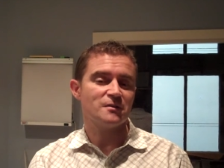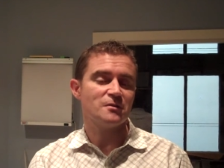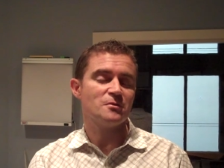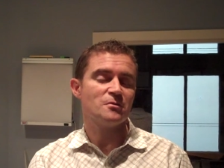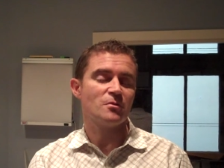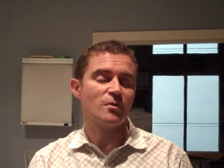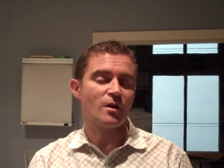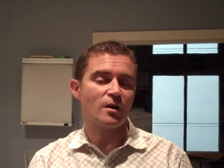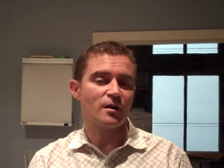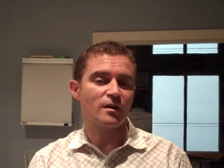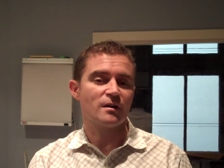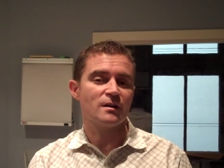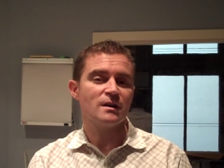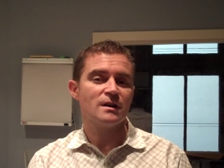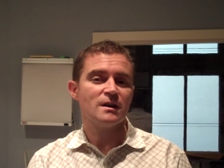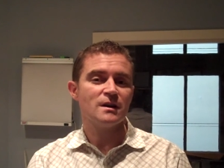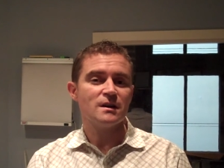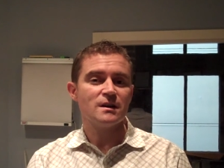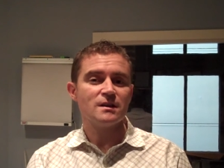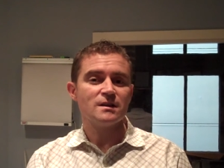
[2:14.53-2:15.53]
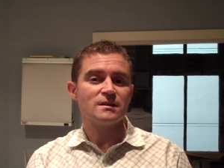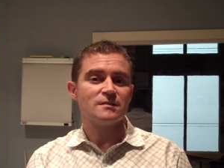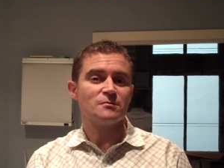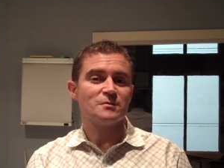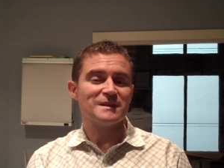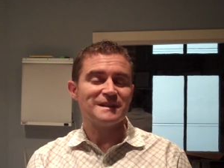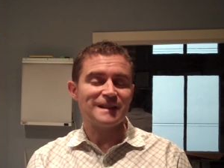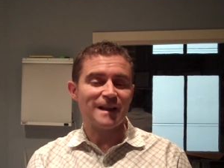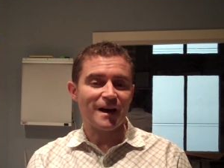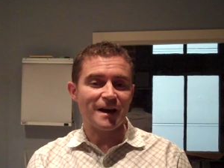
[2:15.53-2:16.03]
who, who are
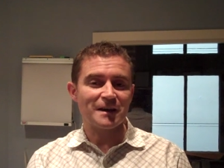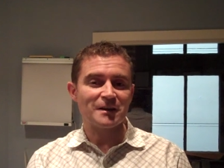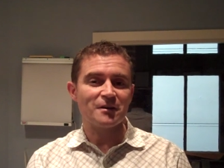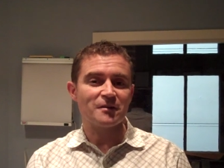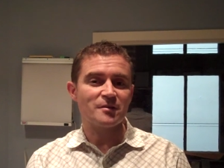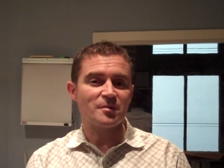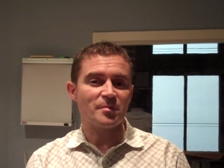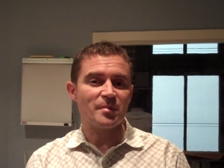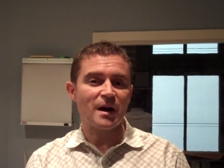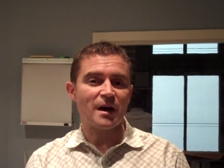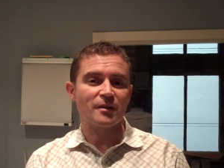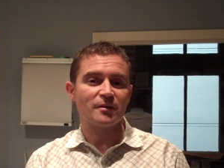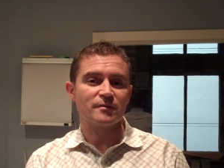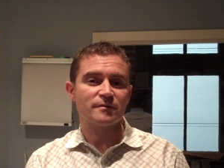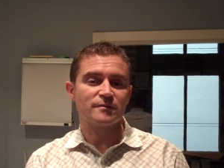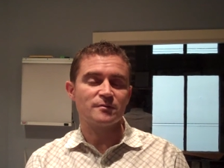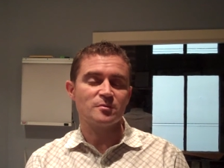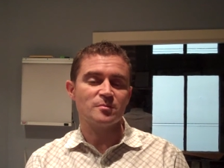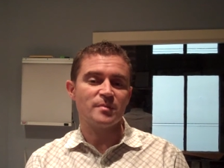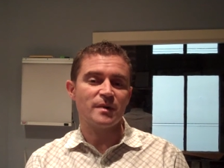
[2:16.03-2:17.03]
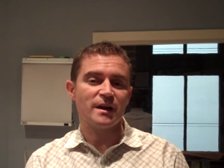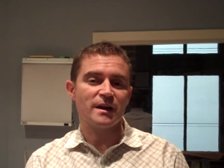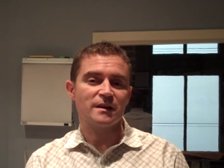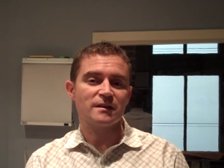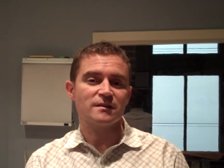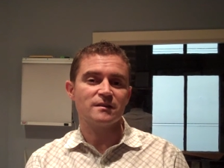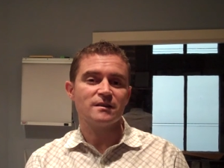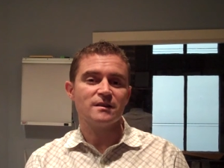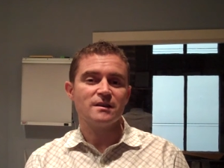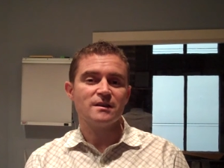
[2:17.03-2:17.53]
relying on the Ballard Food
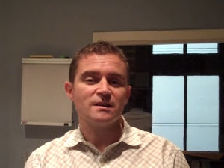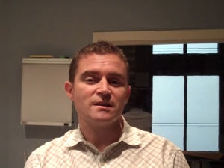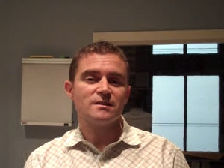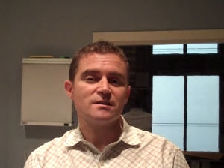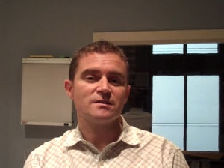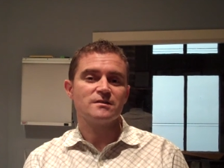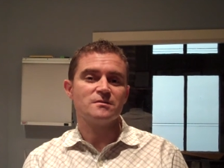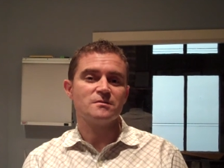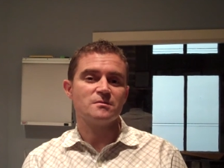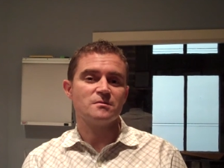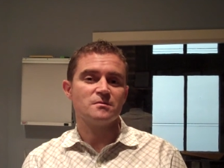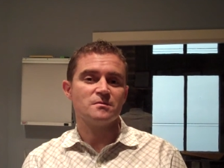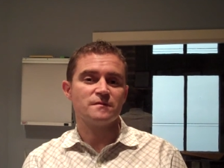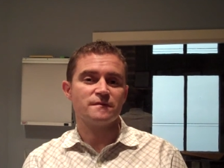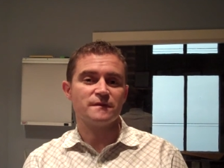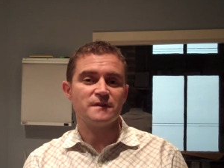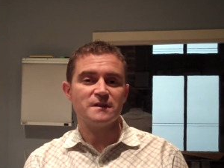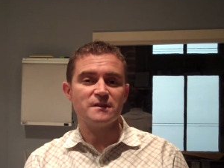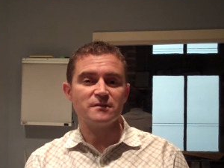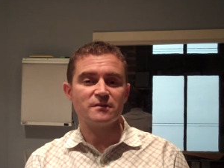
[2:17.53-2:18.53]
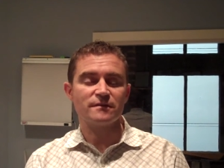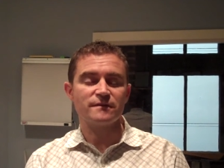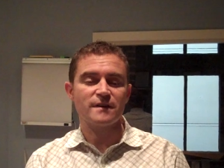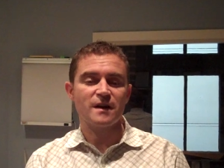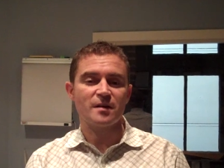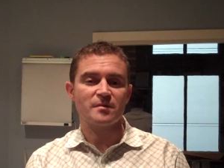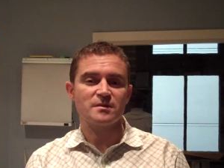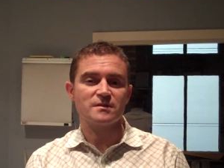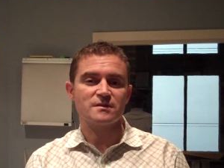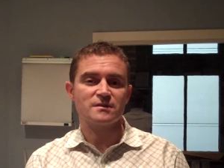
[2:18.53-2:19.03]
Bank to feed their
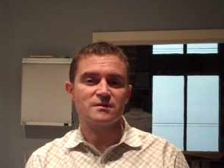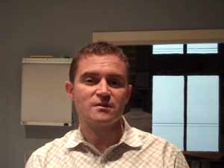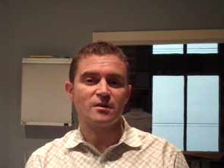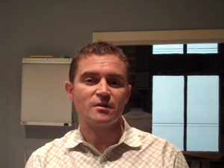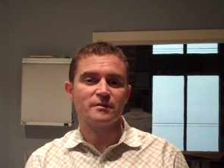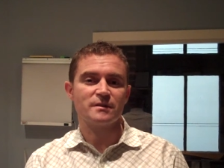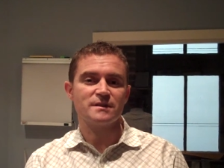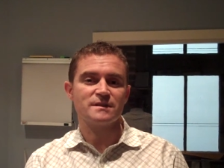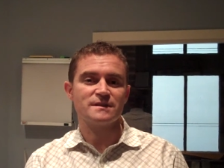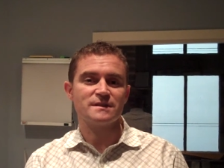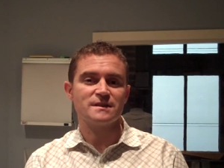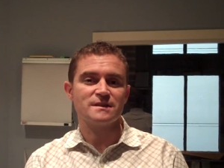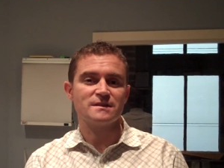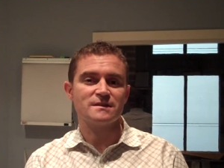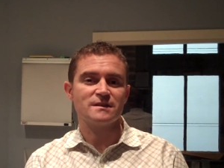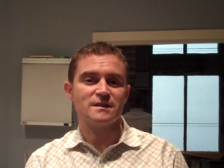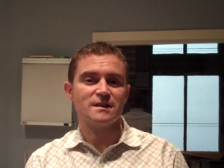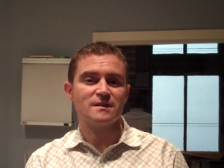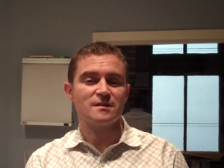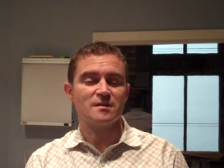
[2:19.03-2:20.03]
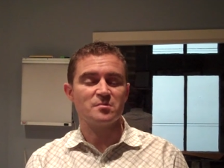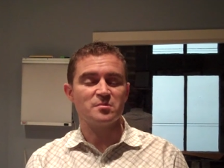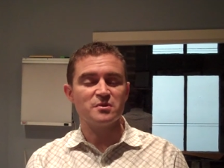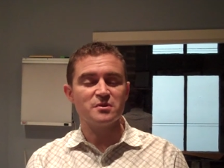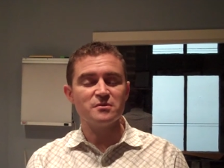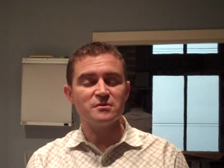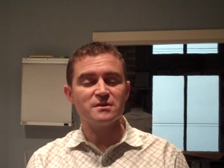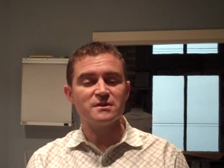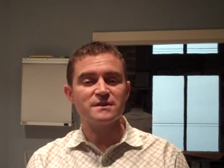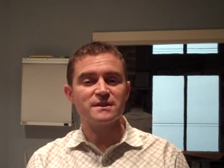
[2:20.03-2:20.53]
families this holiday season. in the
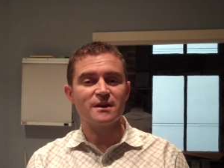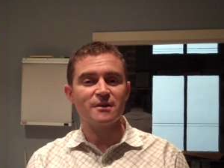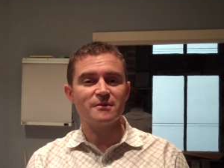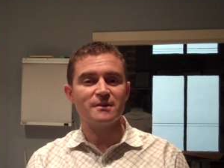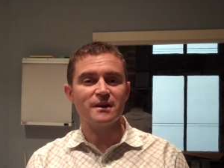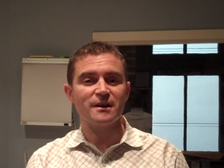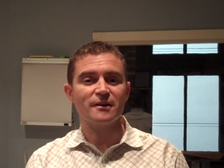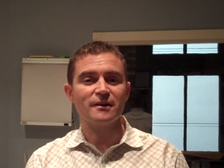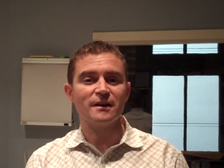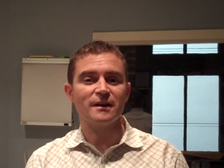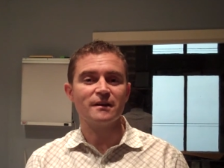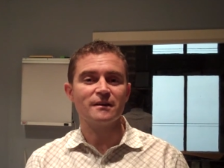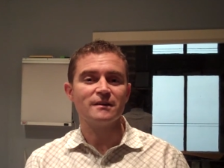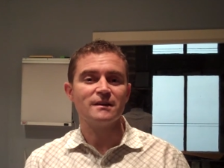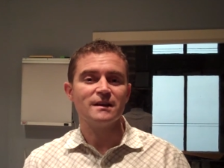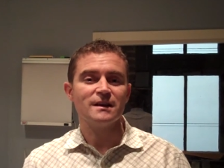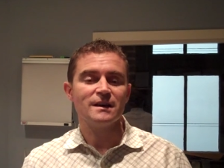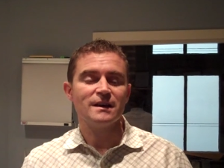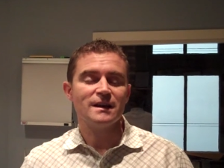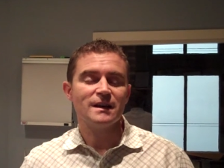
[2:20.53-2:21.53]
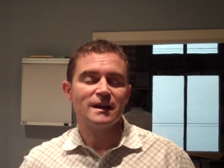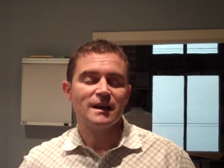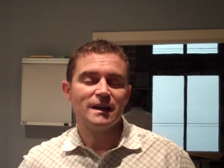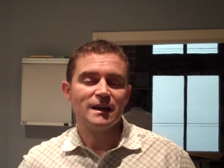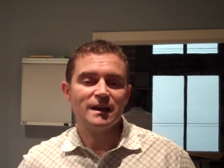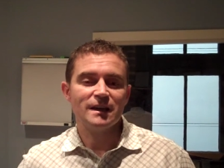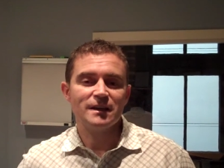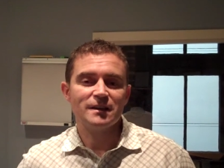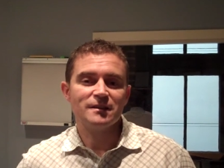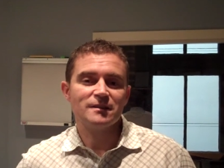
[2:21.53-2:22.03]
Puget Sound area
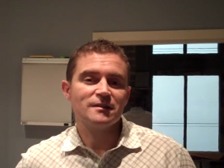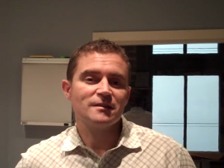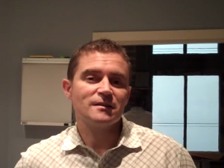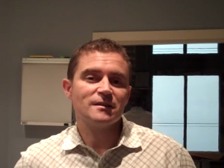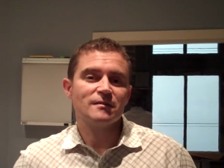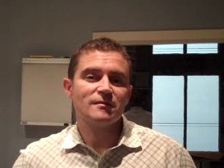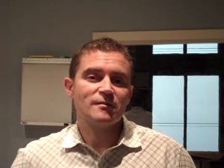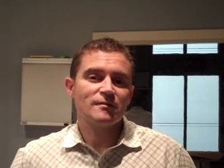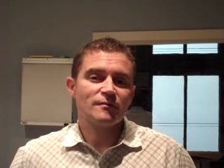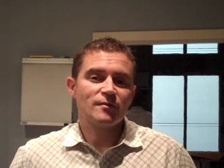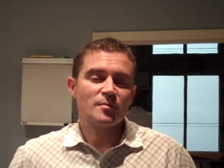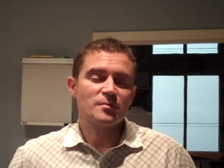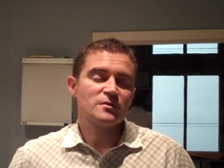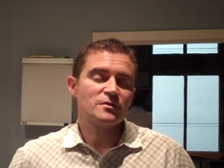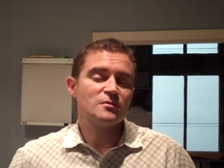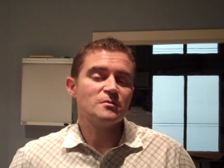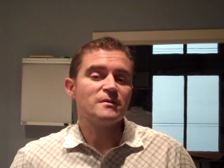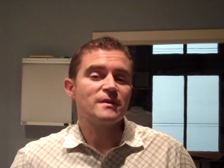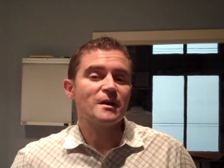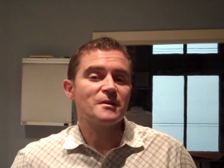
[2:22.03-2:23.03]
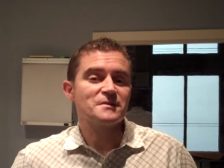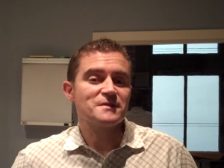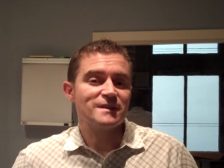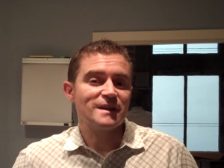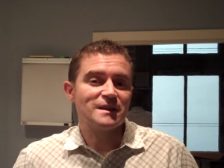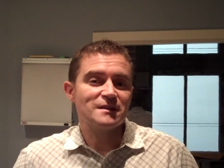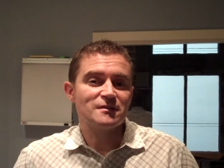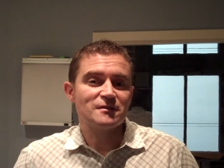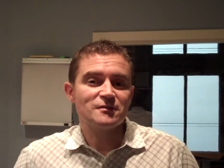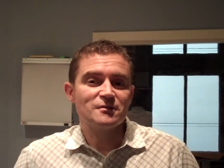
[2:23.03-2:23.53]
in from
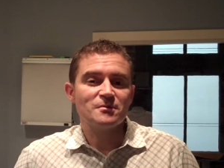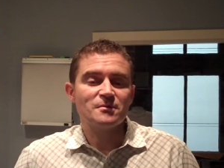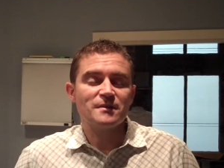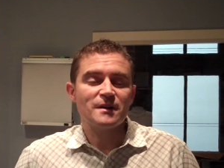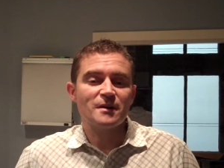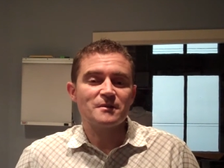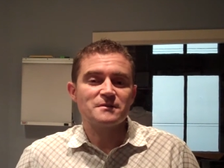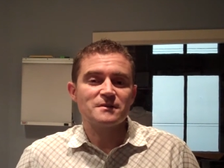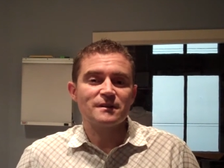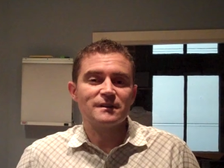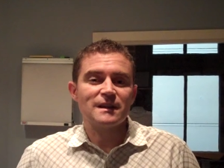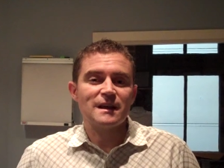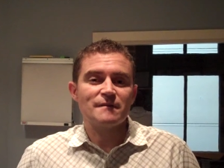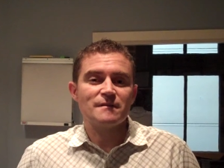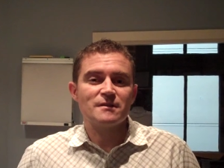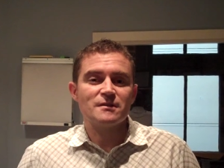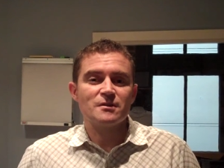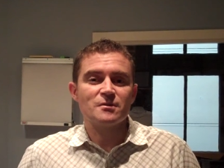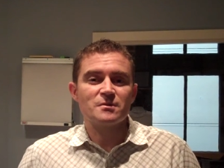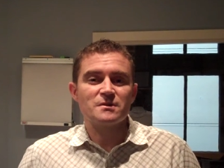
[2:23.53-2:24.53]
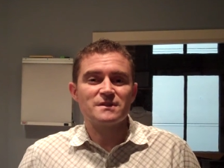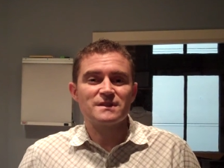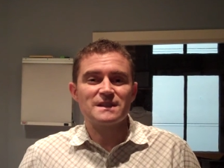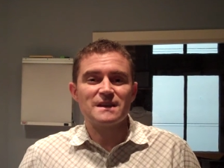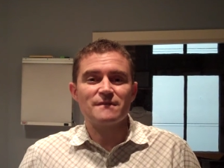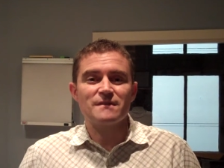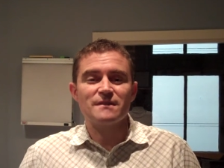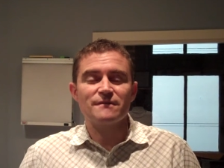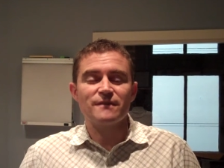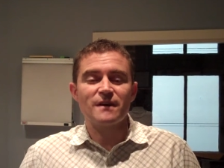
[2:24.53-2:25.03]
2008 to 2011, there were
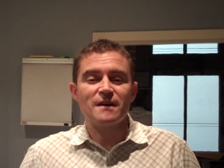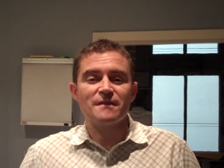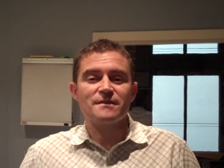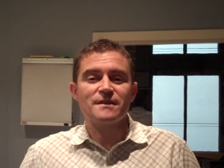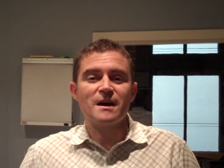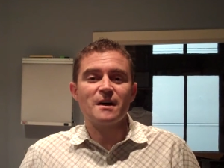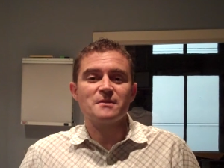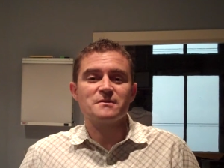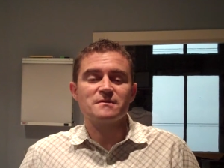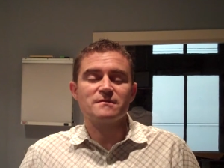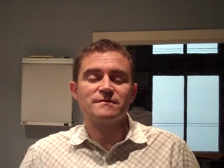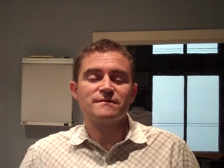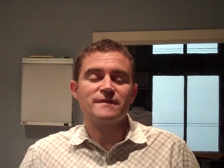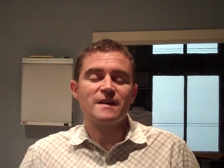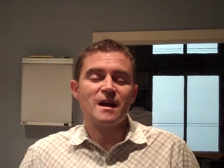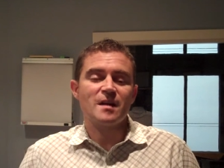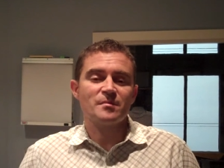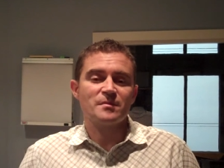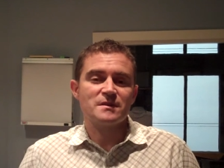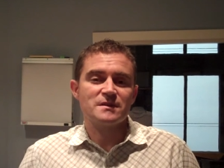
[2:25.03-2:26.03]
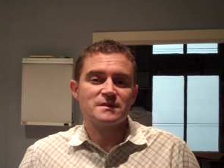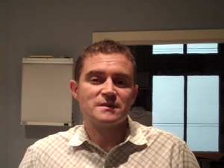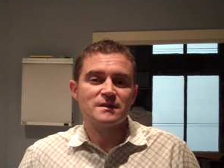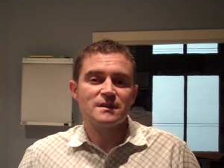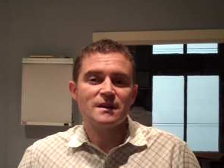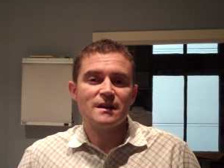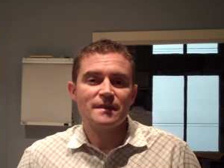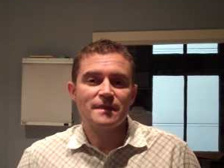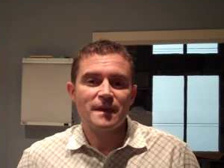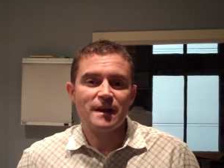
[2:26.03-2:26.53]
75,000
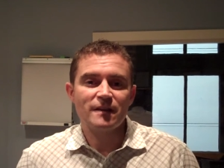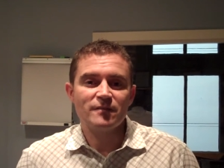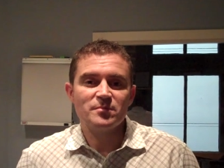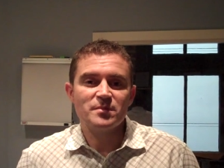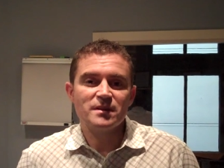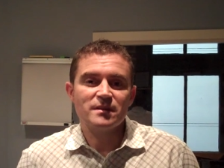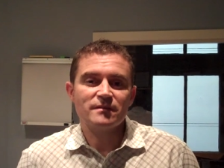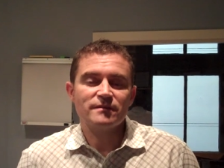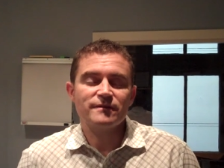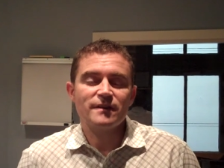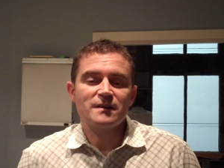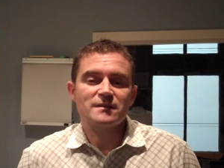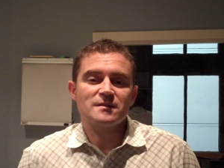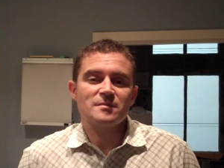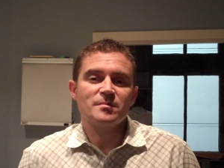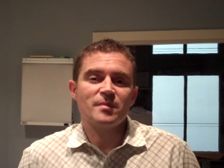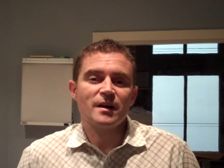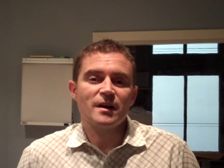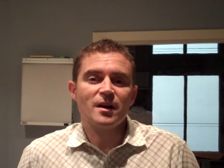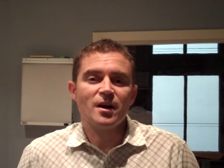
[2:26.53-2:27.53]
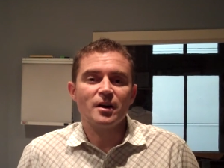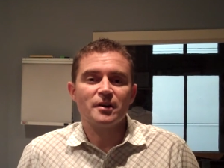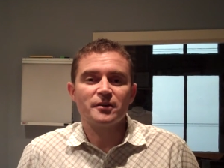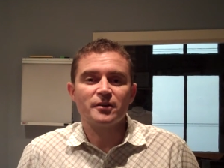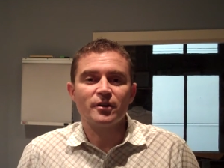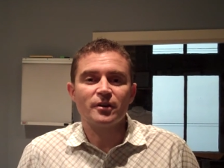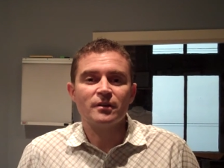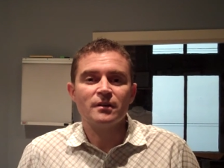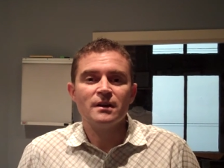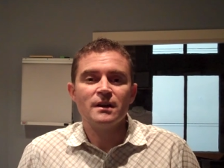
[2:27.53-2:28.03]
families that have been affected by
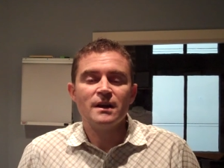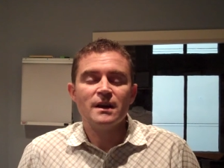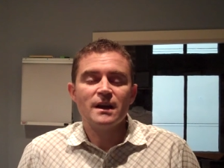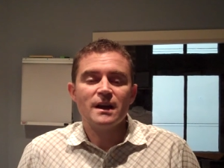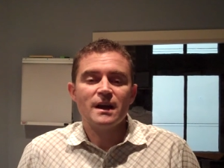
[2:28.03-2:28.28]
hunger,